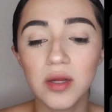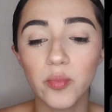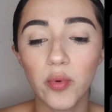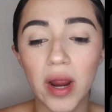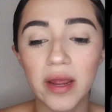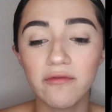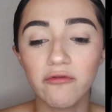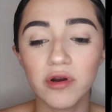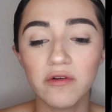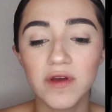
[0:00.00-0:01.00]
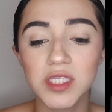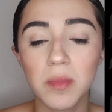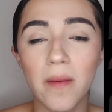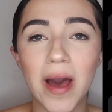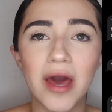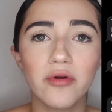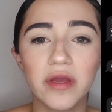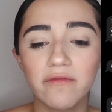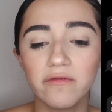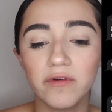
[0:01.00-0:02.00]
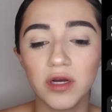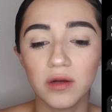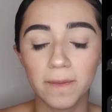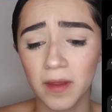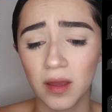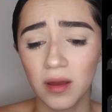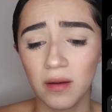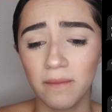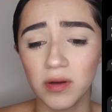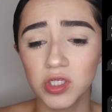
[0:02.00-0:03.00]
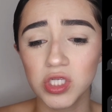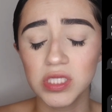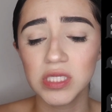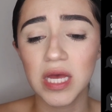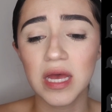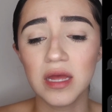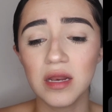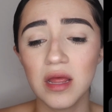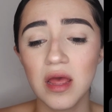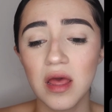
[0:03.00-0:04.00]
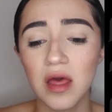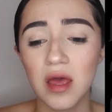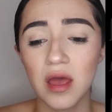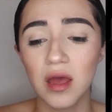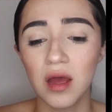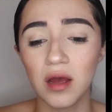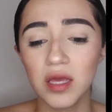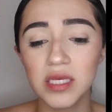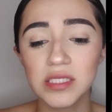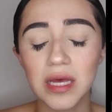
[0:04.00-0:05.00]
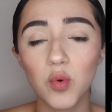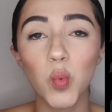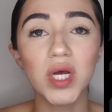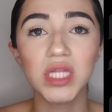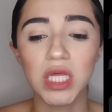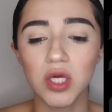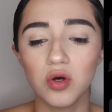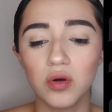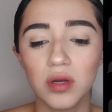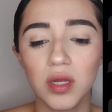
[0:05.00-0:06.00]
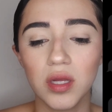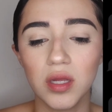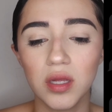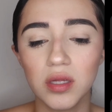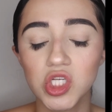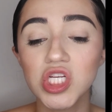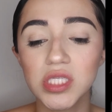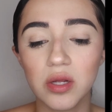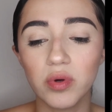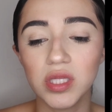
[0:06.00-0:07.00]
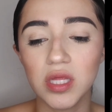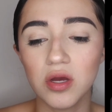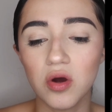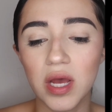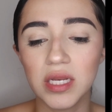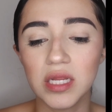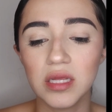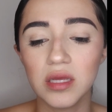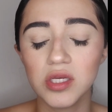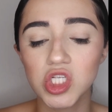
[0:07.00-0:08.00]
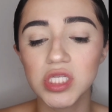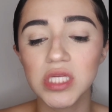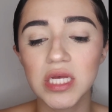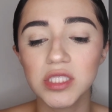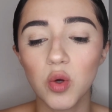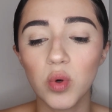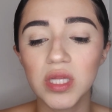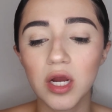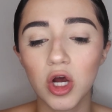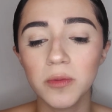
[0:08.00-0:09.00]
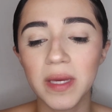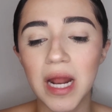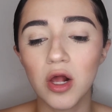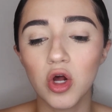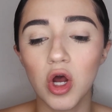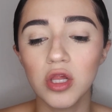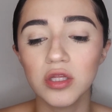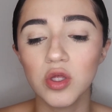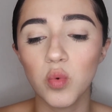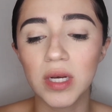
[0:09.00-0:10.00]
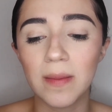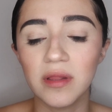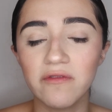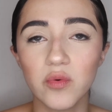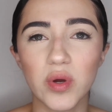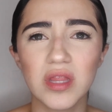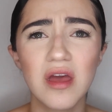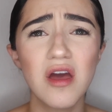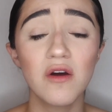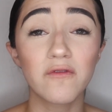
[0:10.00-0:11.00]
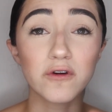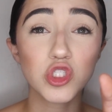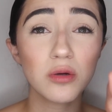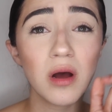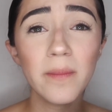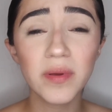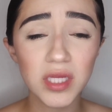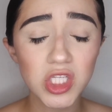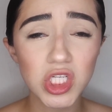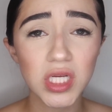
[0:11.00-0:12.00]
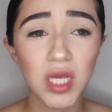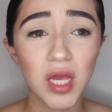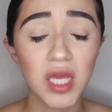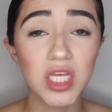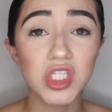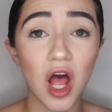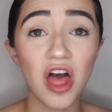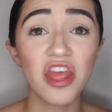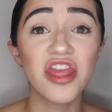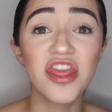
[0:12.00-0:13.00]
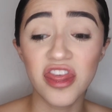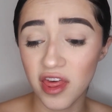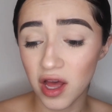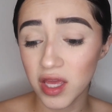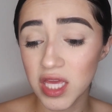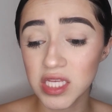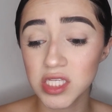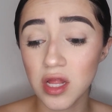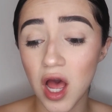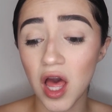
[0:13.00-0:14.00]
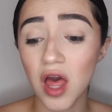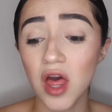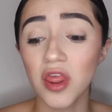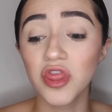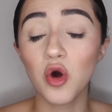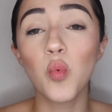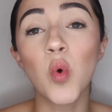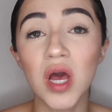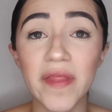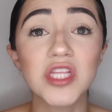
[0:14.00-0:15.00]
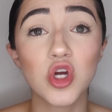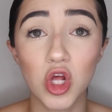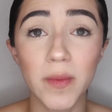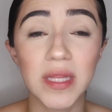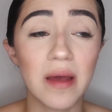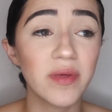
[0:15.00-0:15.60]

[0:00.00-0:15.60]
him right in front of his mom. I don't give a fuck. But he said, what Theo? She said, what Theo? And she says, the one that called me an alcoholic, the one I'm living with. First of all, bitch, he's not the one that's calling me that,